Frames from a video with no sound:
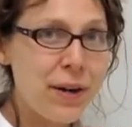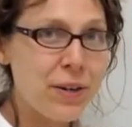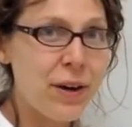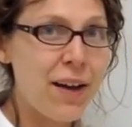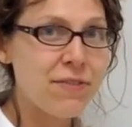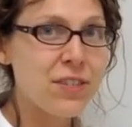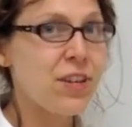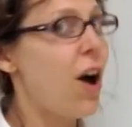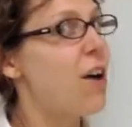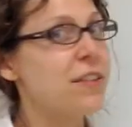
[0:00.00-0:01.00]
paragraphs
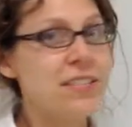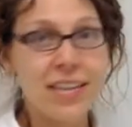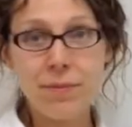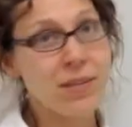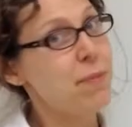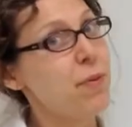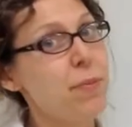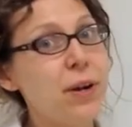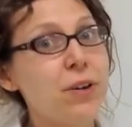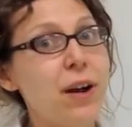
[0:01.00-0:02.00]
are the same type of
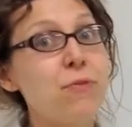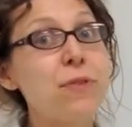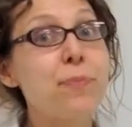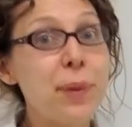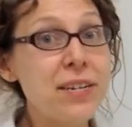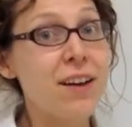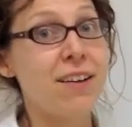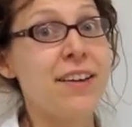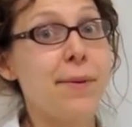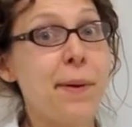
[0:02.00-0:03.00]
paragraph we've been
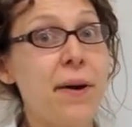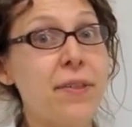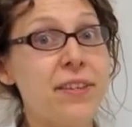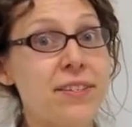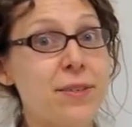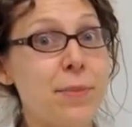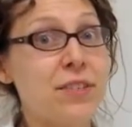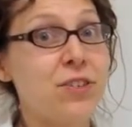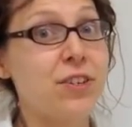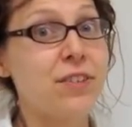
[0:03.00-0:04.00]
talking about this
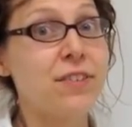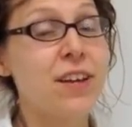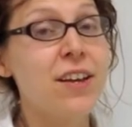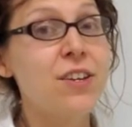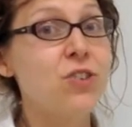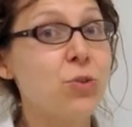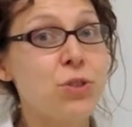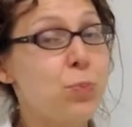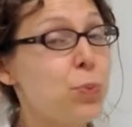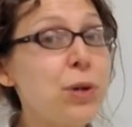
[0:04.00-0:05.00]
semester. So
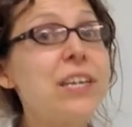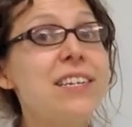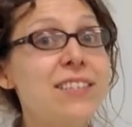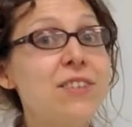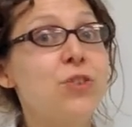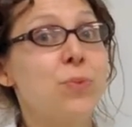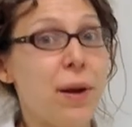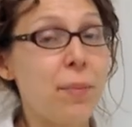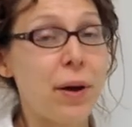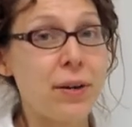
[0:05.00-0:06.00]
it's pretty easy to
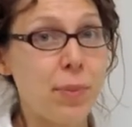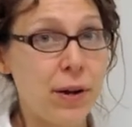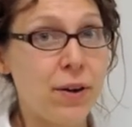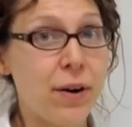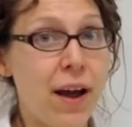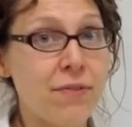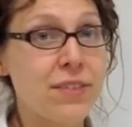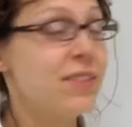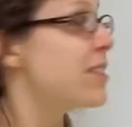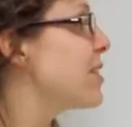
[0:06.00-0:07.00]
write body
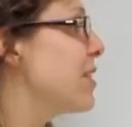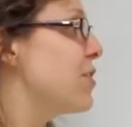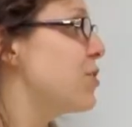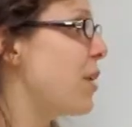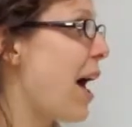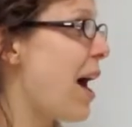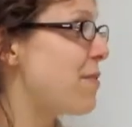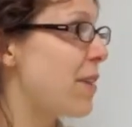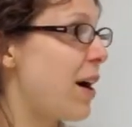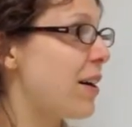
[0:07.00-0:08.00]
paragraphs. You'll
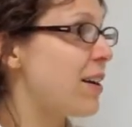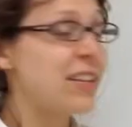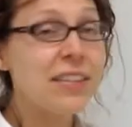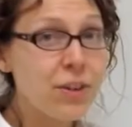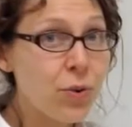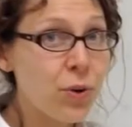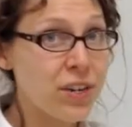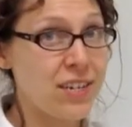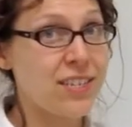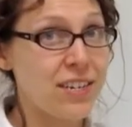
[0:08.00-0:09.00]
have a clear
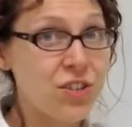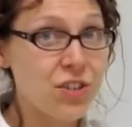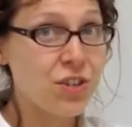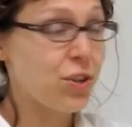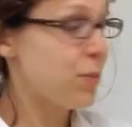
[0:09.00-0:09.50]
organization to